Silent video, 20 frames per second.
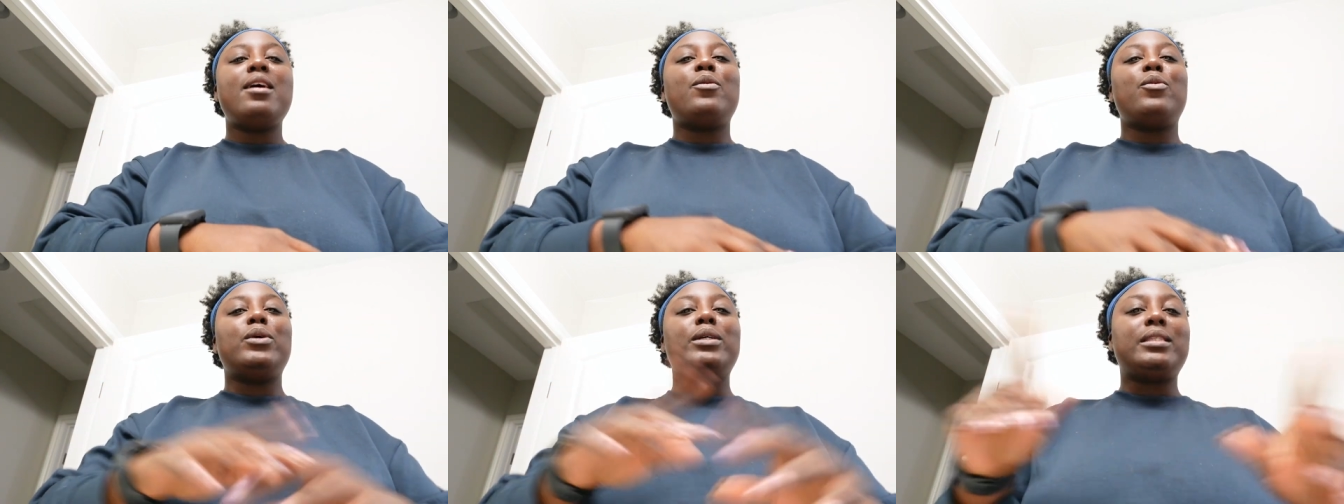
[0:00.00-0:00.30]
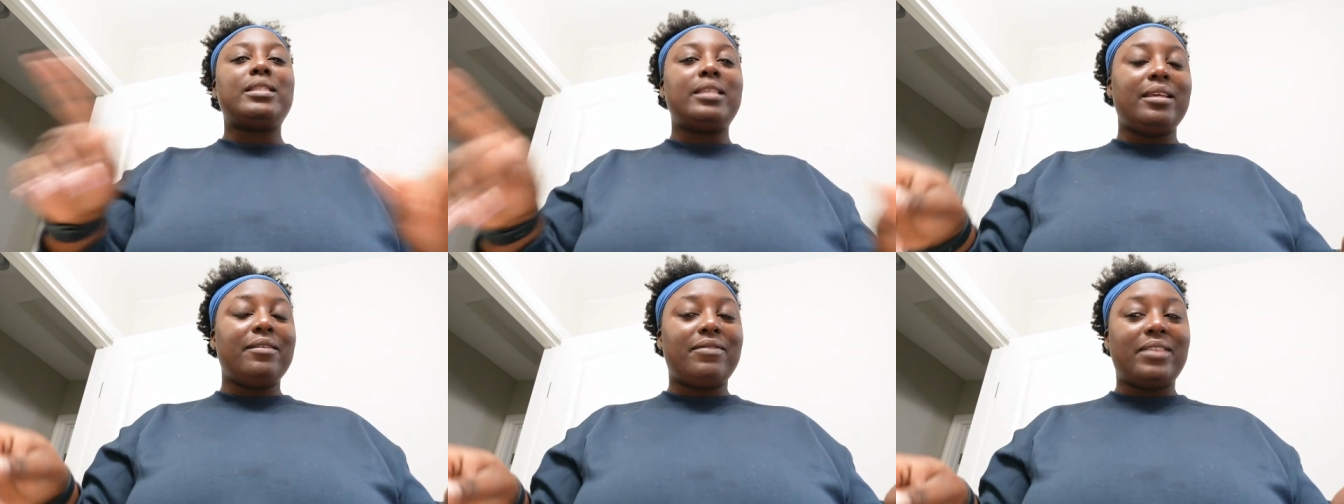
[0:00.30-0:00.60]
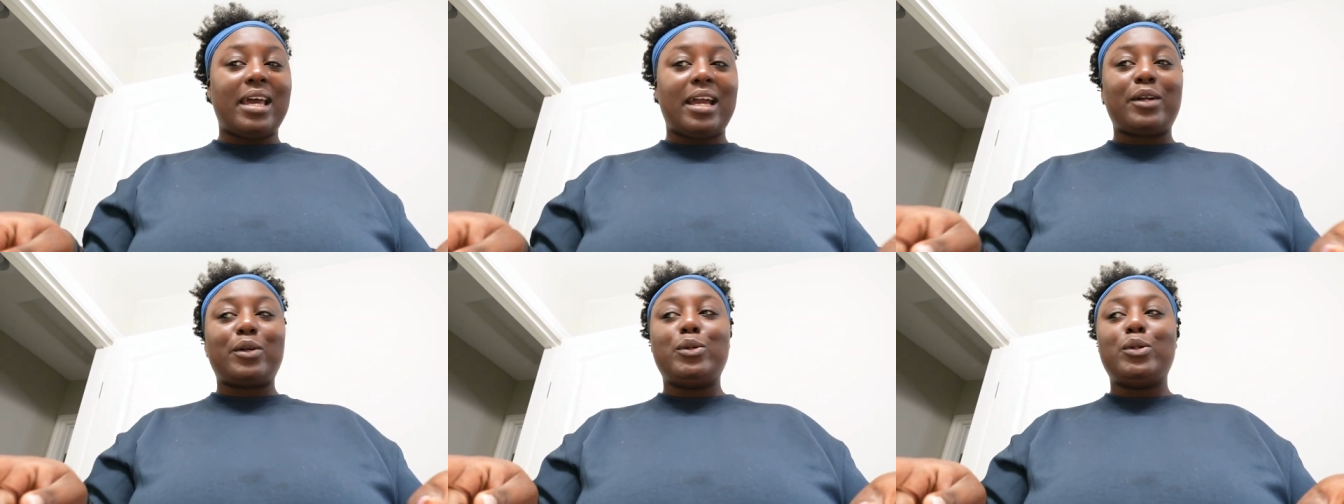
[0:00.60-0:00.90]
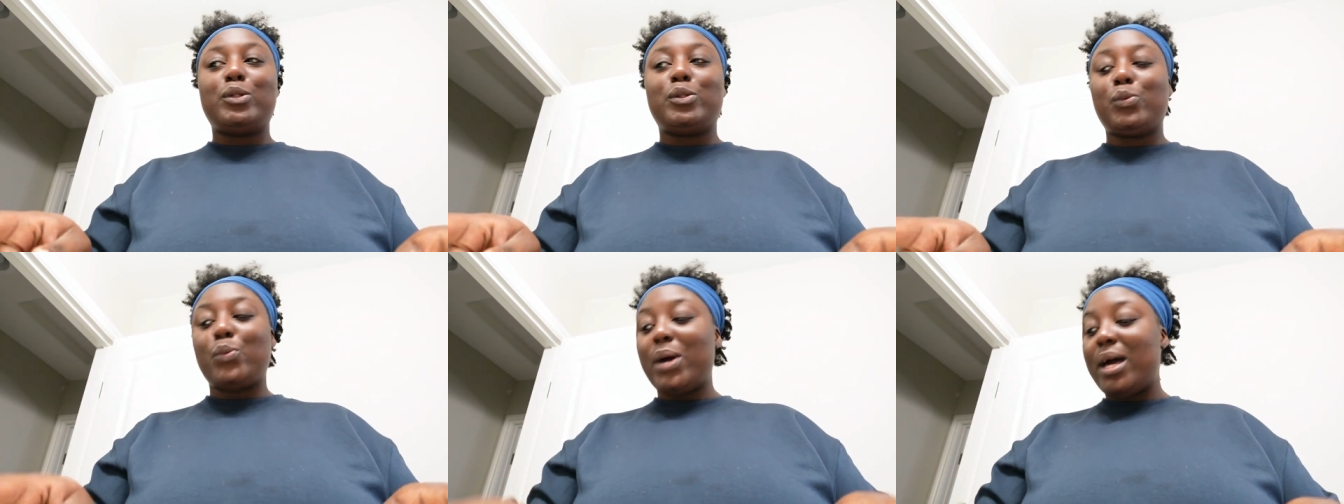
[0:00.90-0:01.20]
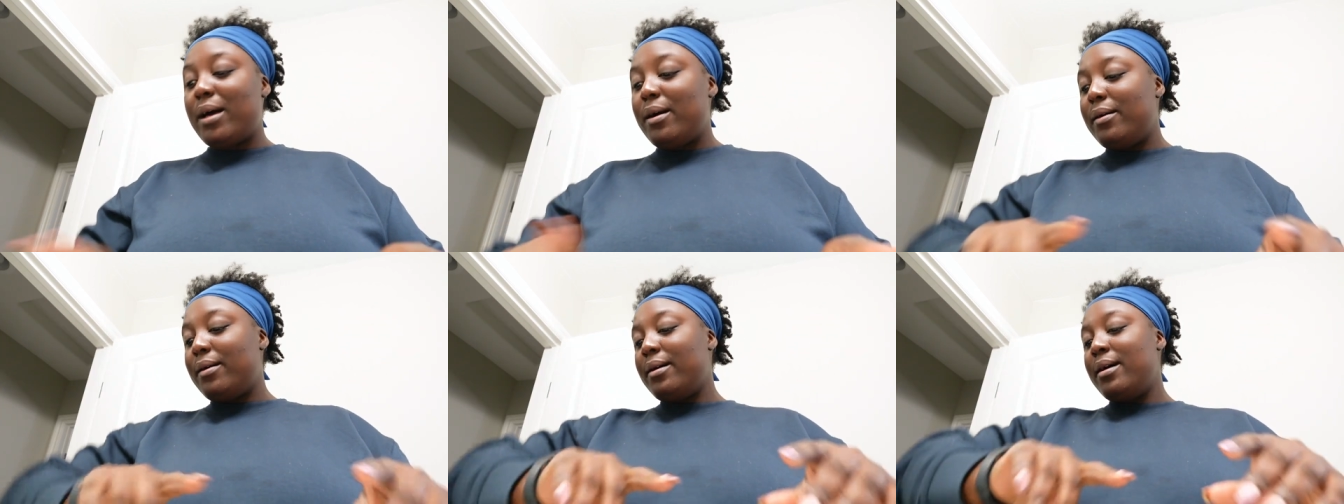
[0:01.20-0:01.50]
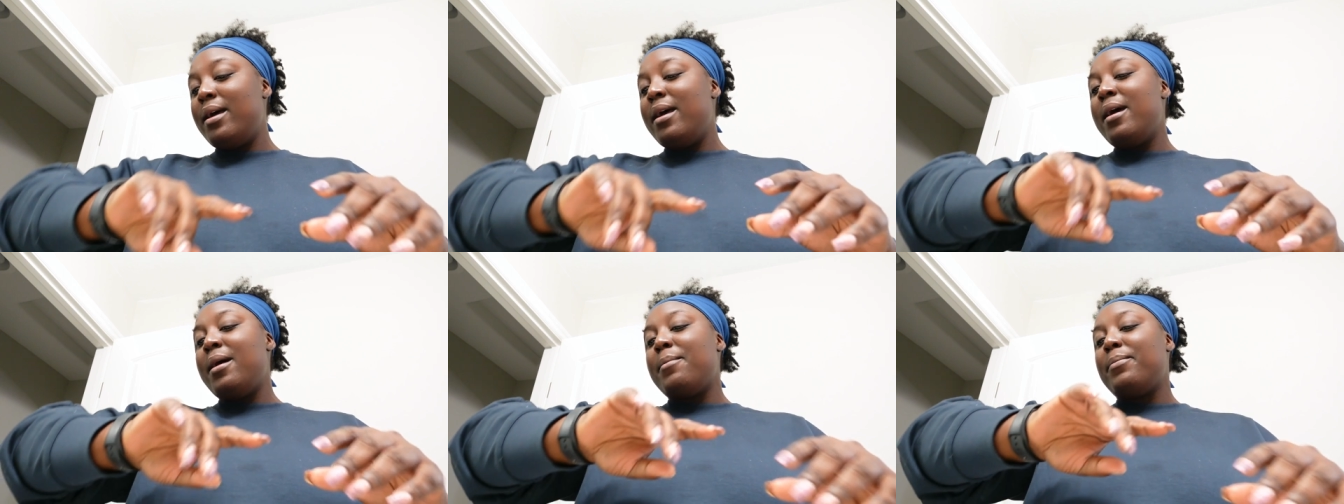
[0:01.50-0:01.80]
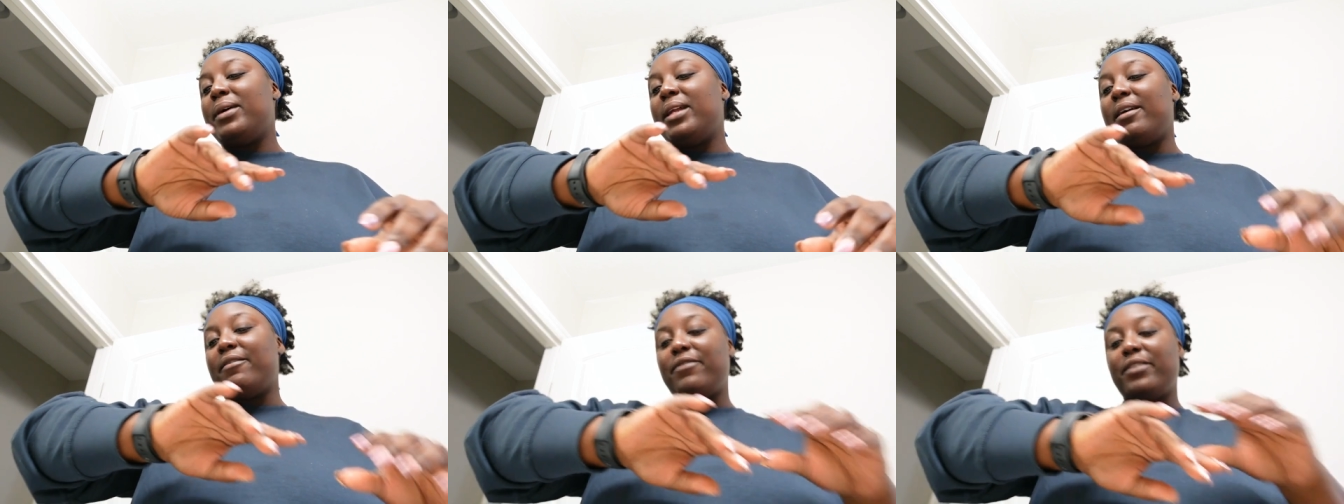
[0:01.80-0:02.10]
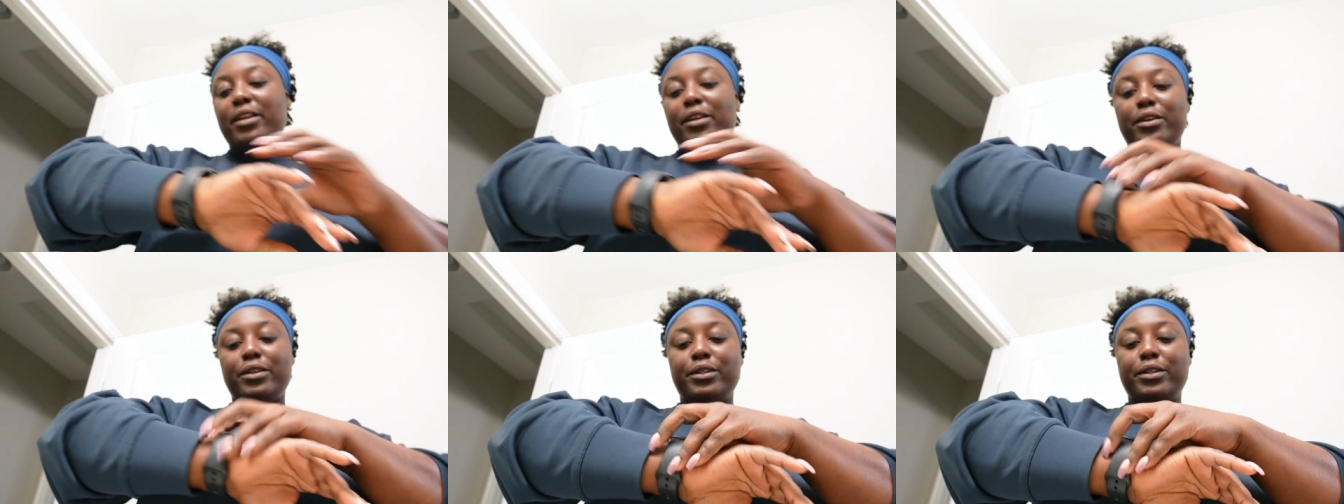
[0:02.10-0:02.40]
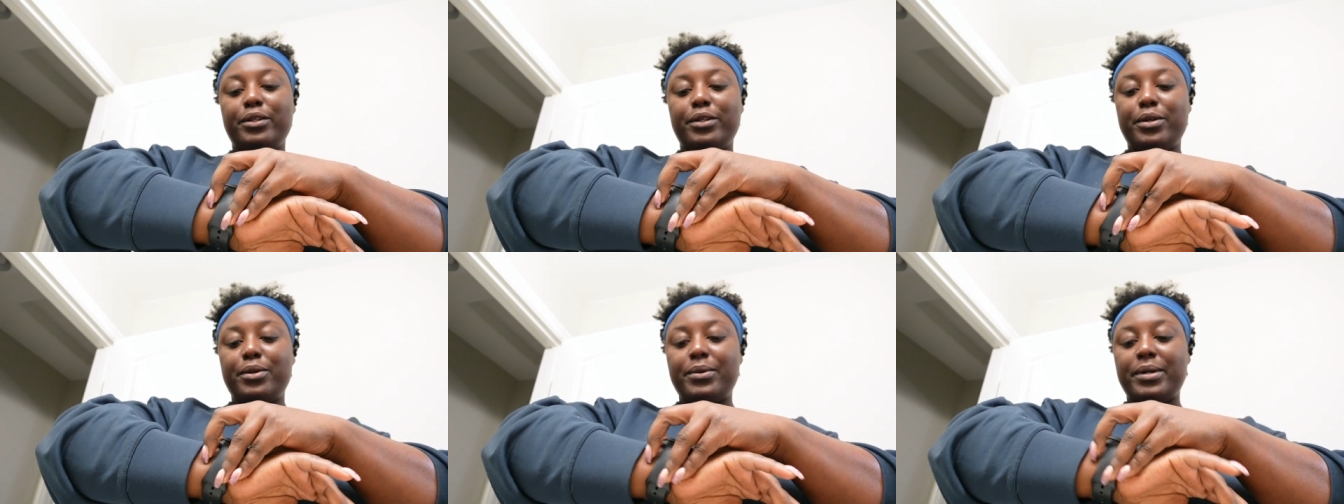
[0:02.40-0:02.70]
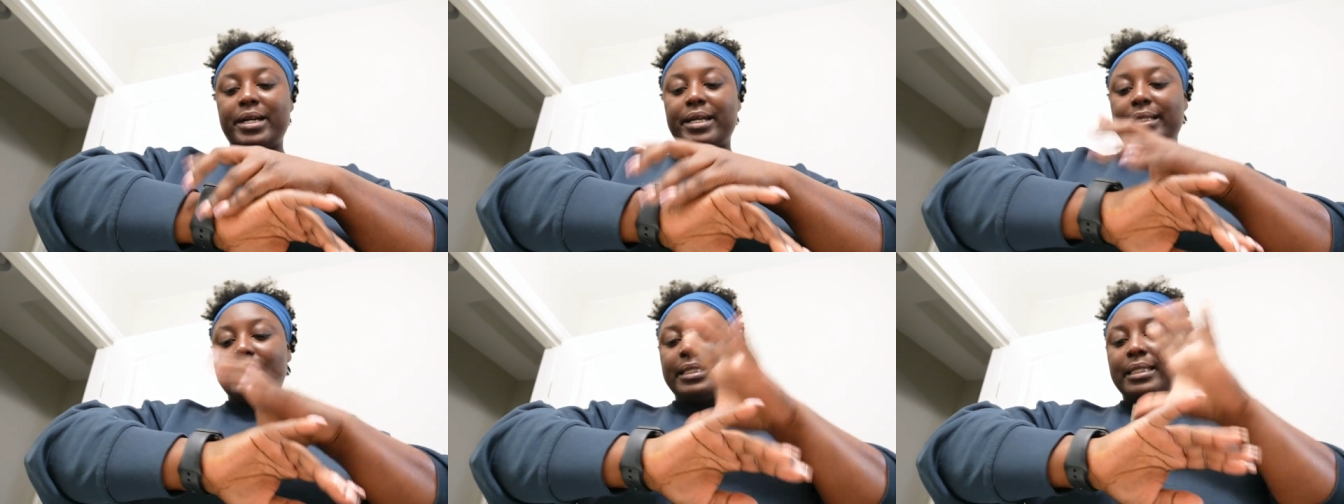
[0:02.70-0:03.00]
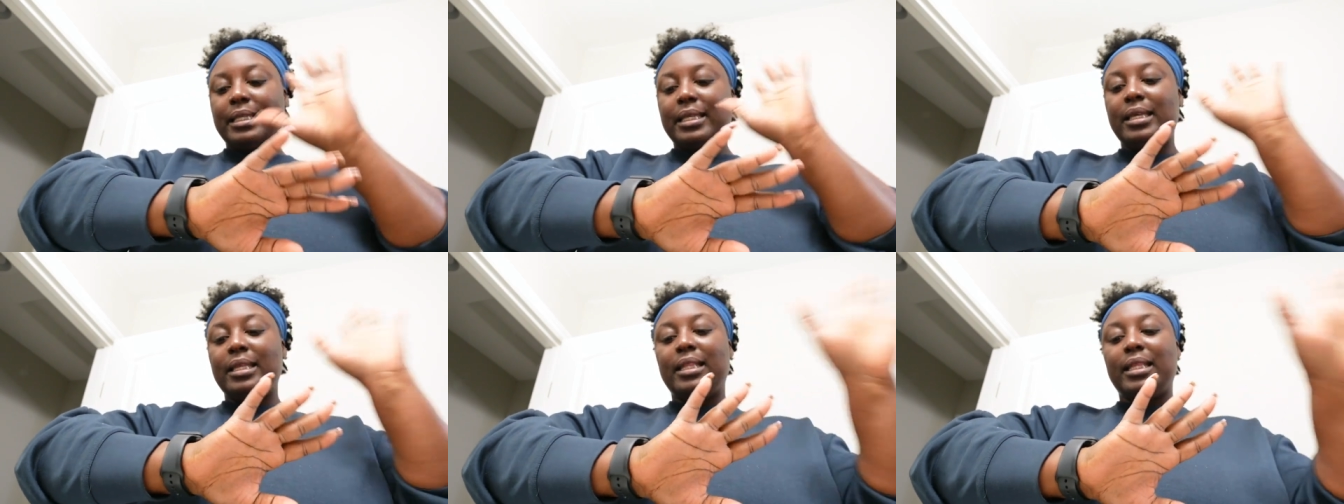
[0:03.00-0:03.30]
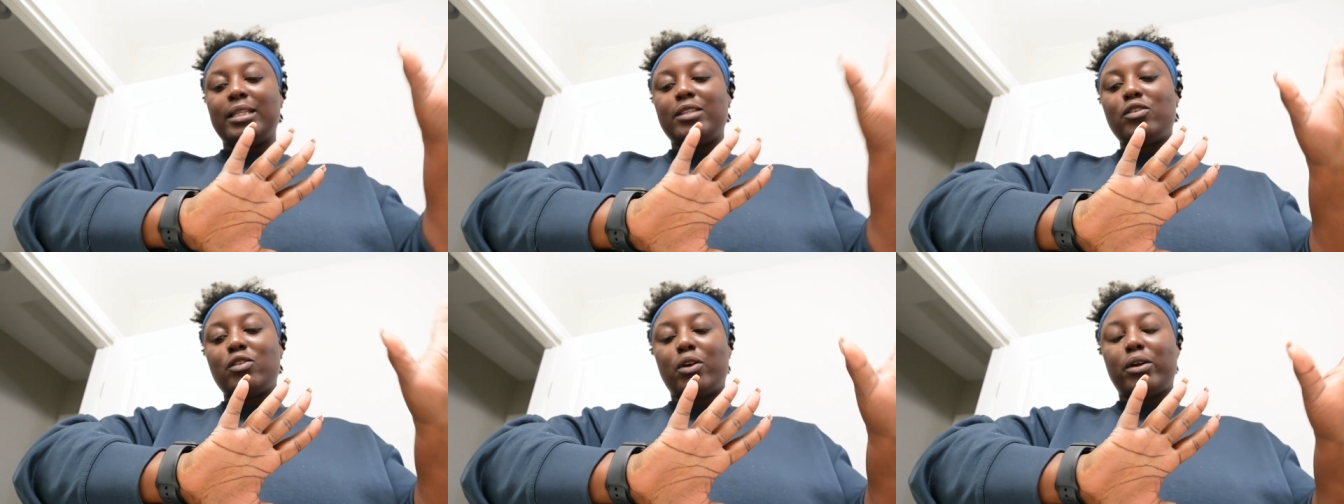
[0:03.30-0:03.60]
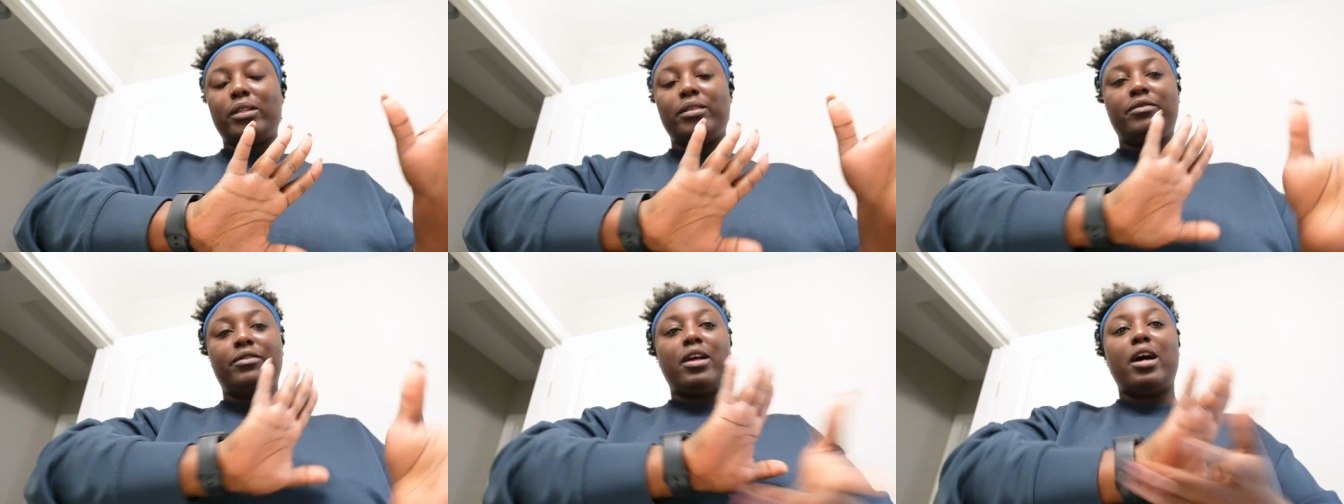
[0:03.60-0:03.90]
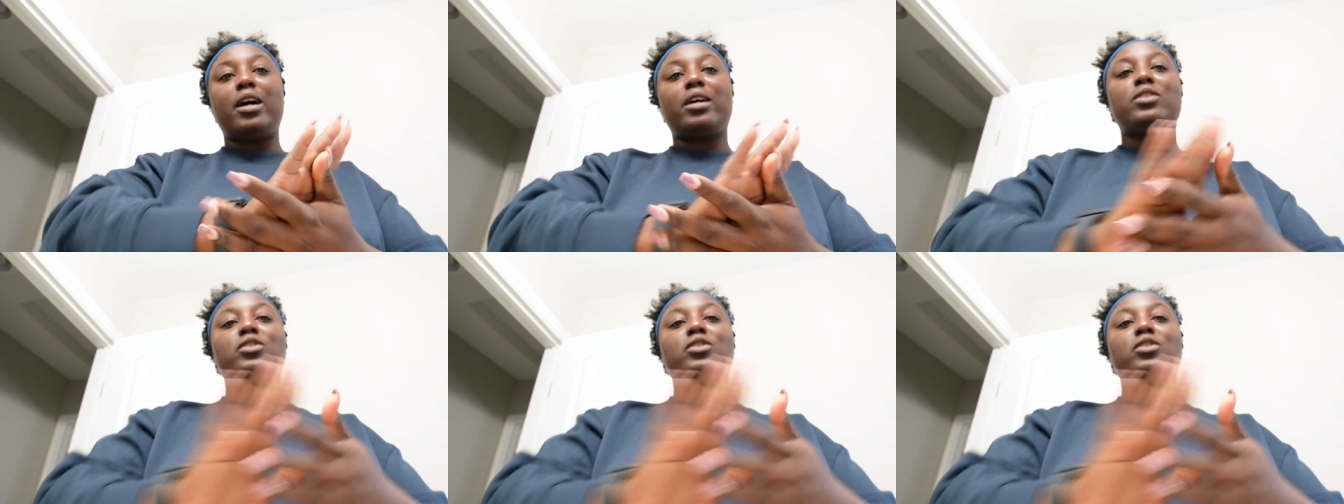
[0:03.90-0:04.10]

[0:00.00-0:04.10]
We'll see if that goes well. But I figured, you know what, let's start the vlog.